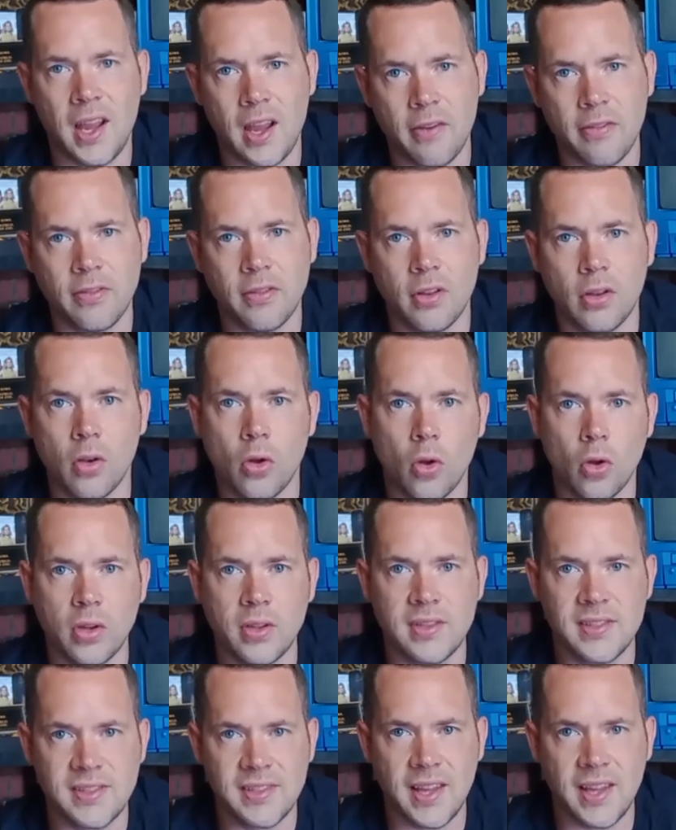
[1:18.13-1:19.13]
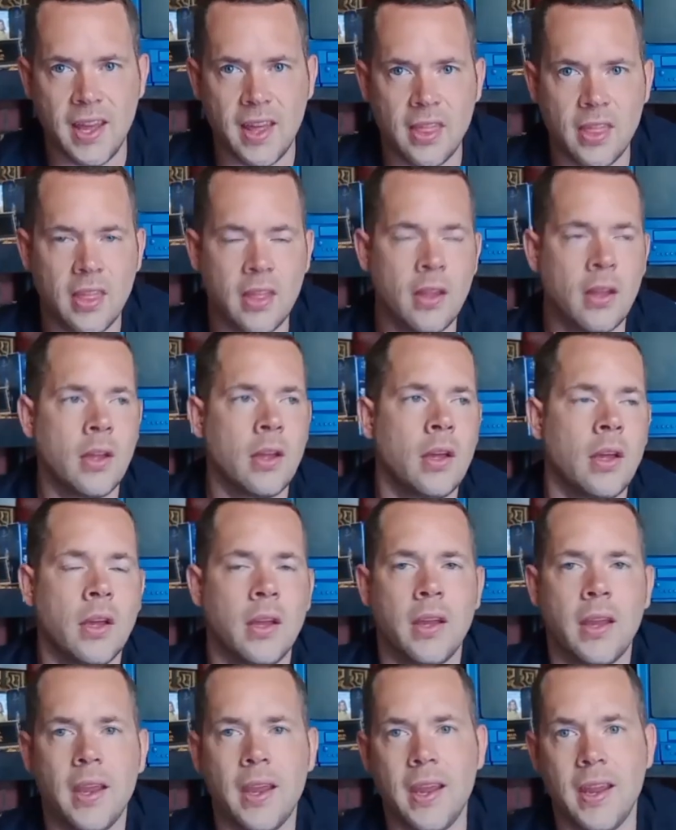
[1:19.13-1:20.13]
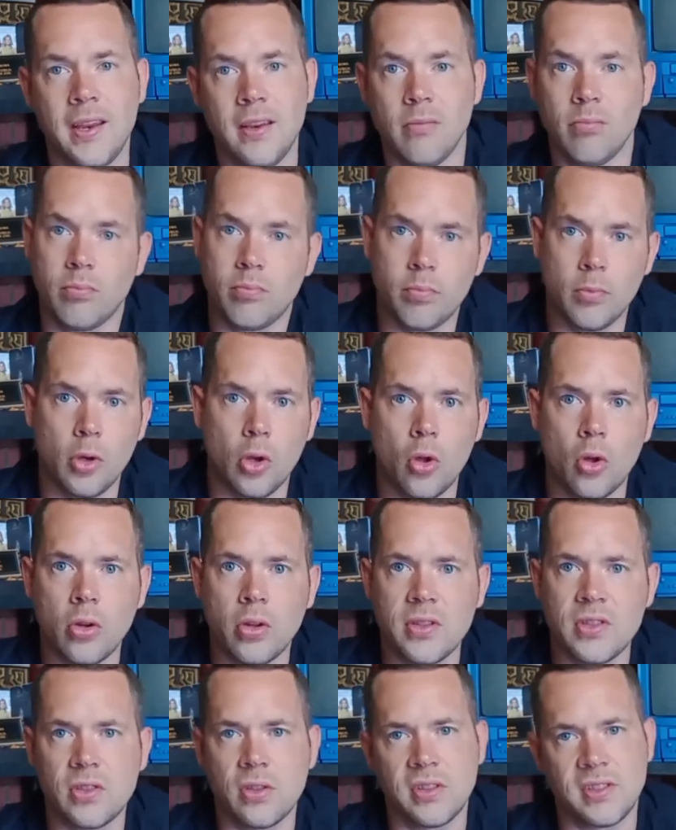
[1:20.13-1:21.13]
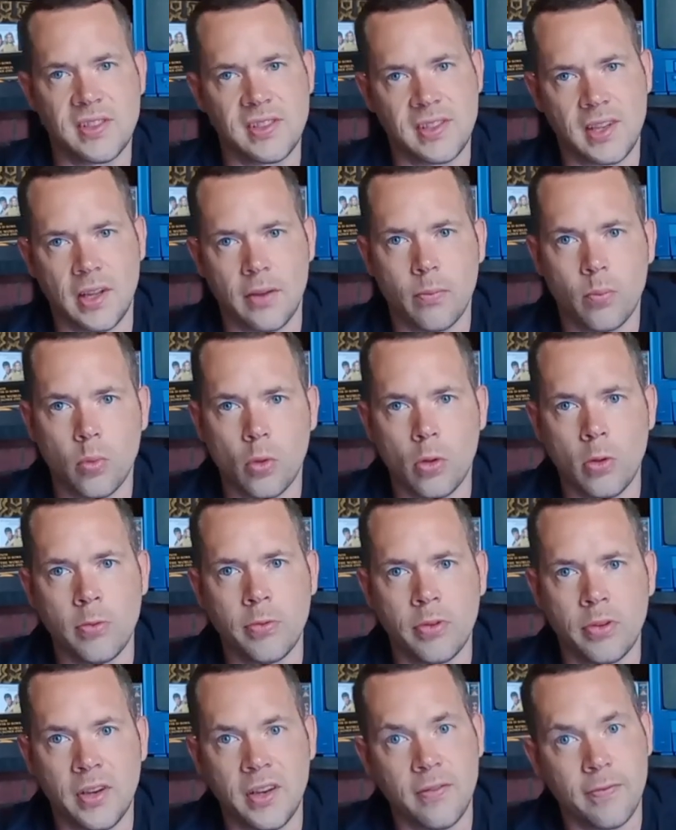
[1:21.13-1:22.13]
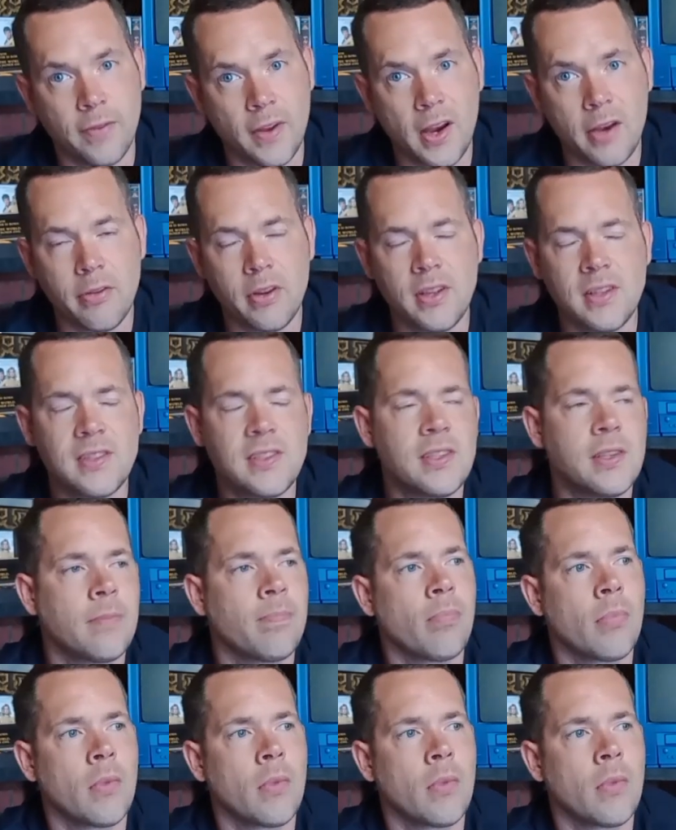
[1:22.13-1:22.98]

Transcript: after Logan's death in Logan, so this is a Wolverine variant.